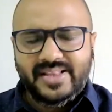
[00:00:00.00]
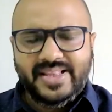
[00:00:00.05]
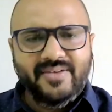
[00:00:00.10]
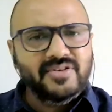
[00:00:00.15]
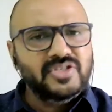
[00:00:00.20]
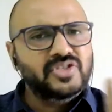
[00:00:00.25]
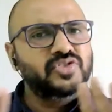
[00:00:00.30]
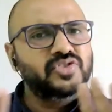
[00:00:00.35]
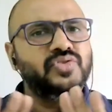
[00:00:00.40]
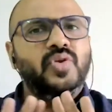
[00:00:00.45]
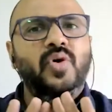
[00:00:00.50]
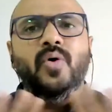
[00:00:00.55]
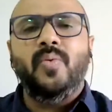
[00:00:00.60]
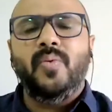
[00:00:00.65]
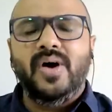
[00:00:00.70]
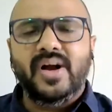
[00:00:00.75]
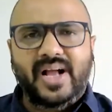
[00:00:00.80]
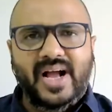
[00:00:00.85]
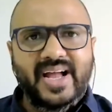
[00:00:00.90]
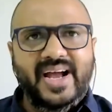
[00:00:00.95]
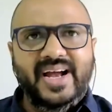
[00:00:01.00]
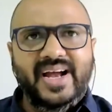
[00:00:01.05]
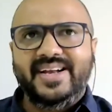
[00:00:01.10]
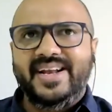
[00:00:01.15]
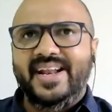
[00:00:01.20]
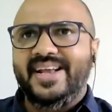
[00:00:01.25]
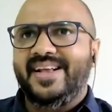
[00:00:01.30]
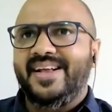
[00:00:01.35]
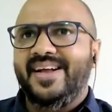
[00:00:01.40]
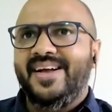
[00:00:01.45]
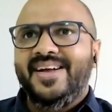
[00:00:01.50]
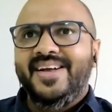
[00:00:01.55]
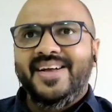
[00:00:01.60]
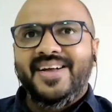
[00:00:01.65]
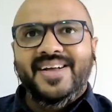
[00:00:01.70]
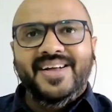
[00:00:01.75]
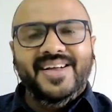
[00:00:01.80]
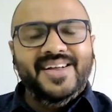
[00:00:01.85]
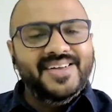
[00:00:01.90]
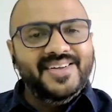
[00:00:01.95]
There was no work. I had like
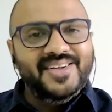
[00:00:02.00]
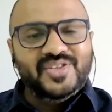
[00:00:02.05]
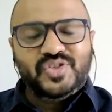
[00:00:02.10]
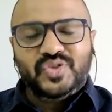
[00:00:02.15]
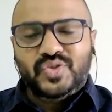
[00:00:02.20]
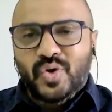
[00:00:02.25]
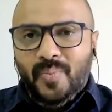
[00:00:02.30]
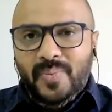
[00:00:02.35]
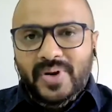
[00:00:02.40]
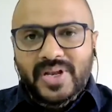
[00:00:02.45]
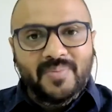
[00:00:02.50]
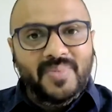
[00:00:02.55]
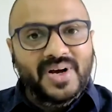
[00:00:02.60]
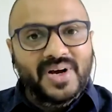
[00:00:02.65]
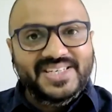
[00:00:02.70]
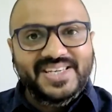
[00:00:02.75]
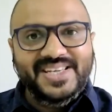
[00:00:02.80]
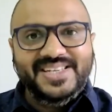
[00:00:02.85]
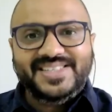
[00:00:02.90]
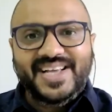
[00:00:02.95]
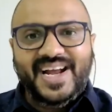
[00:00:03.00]
so many machines